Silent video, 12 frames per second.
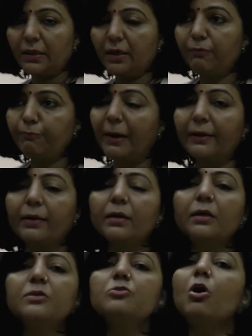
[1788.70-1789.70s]
if
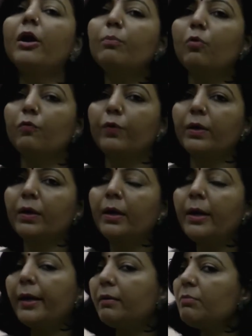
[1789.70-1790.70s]
particle is not moving.
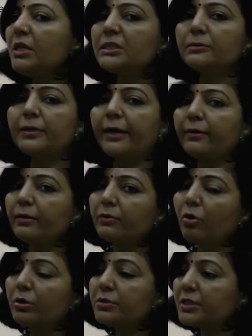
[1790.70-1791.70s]
It means that the
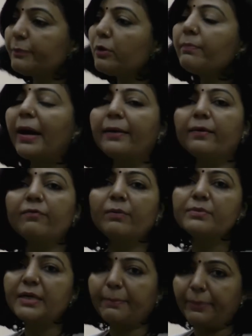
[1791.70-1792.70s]
concept of matter wave
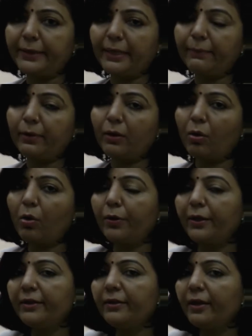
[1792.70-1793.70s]
is applicable
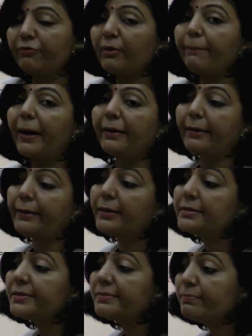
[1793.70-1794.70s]
only if the particle
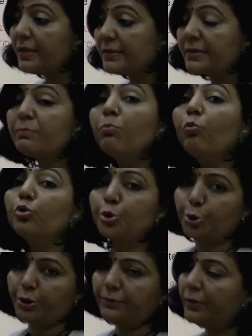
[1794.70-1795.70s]
is, is in
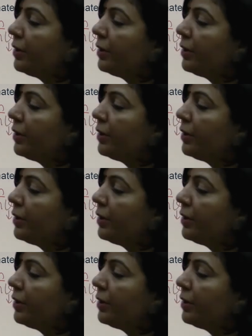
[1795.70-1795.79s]
motion.